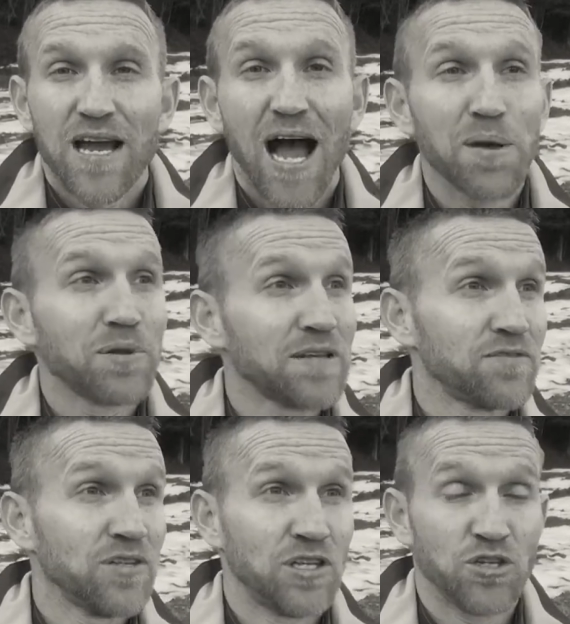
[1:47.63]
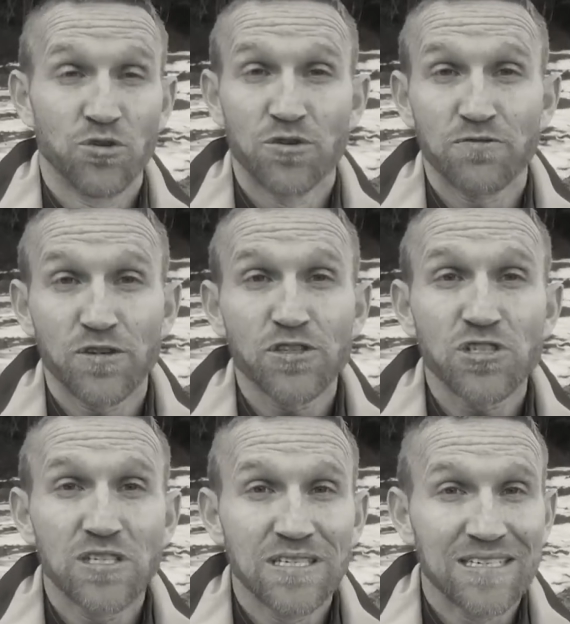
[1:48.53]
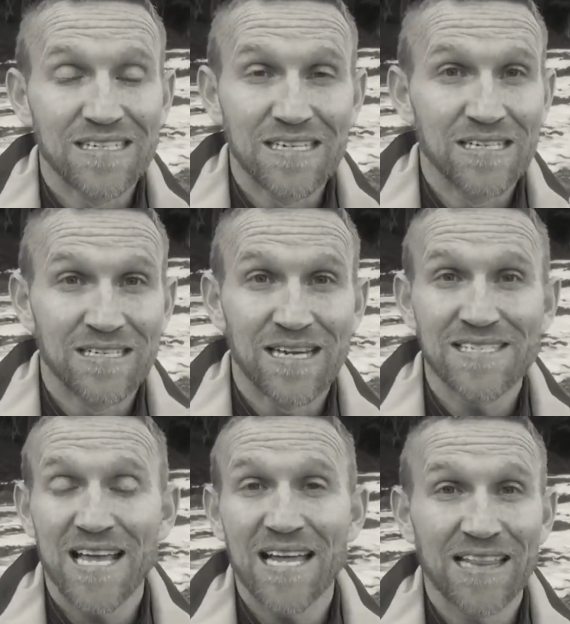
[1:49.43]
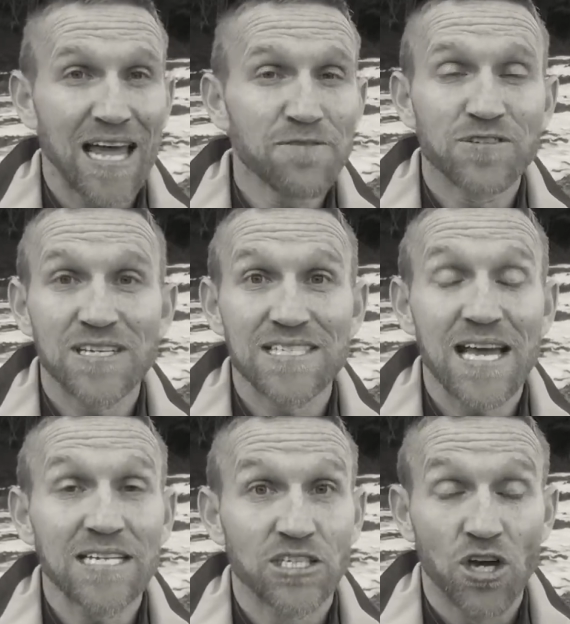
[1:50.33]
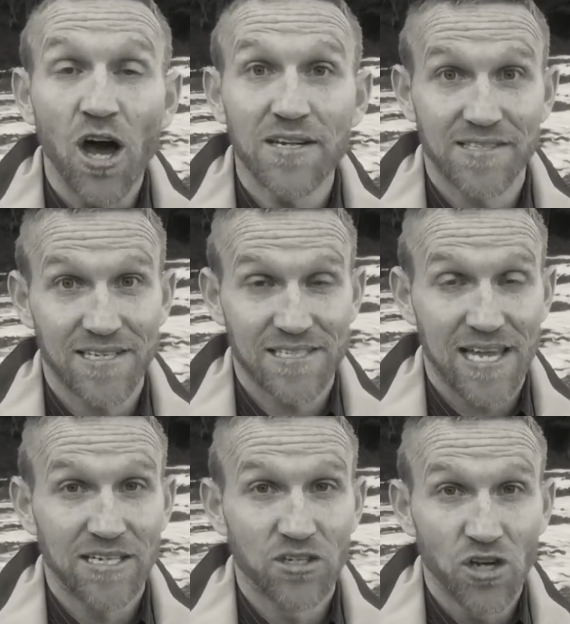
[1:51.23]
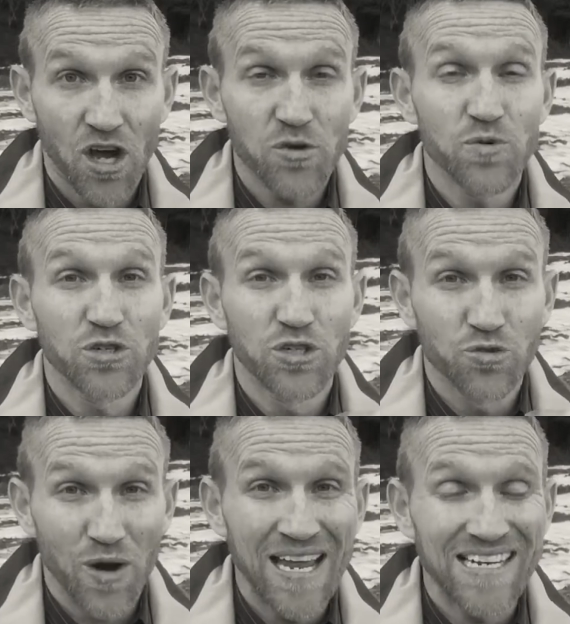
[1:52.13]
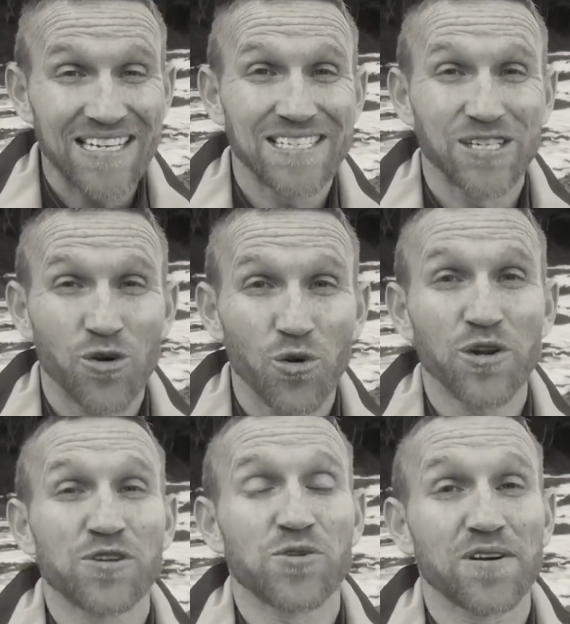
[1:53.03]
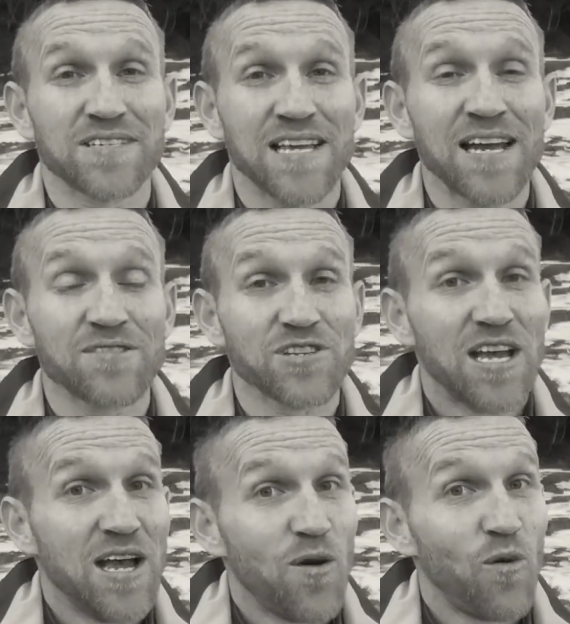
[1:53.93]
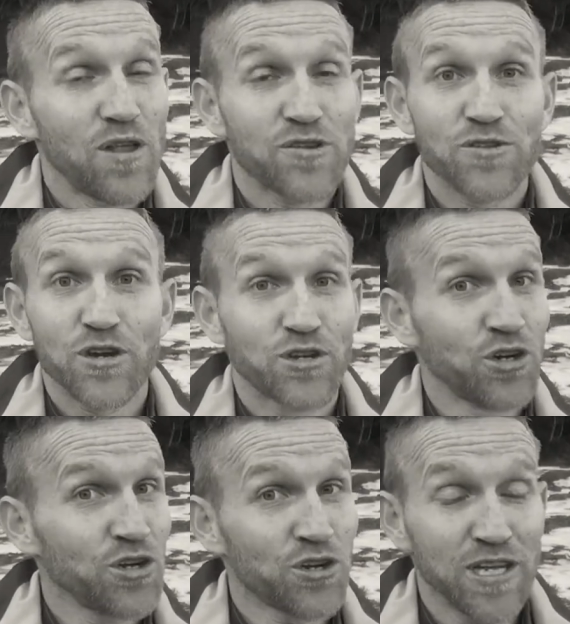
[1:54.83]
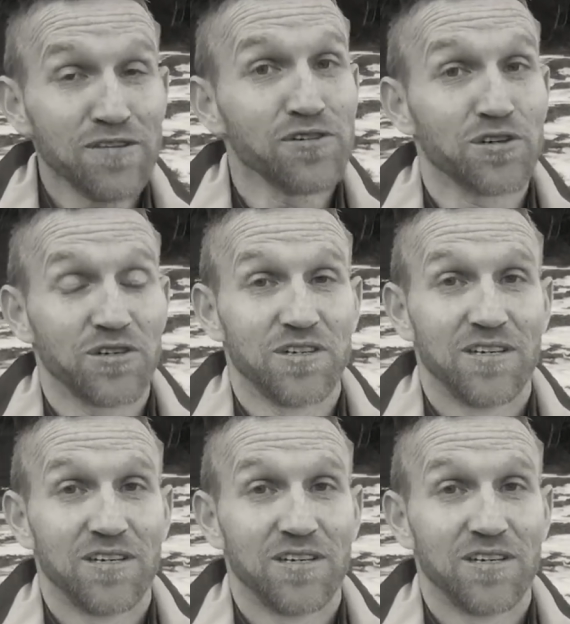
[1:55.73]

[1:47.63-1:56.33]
I believe the universe does that, life does that, God does that. God will grant us according to our desires, whether they're good or evil.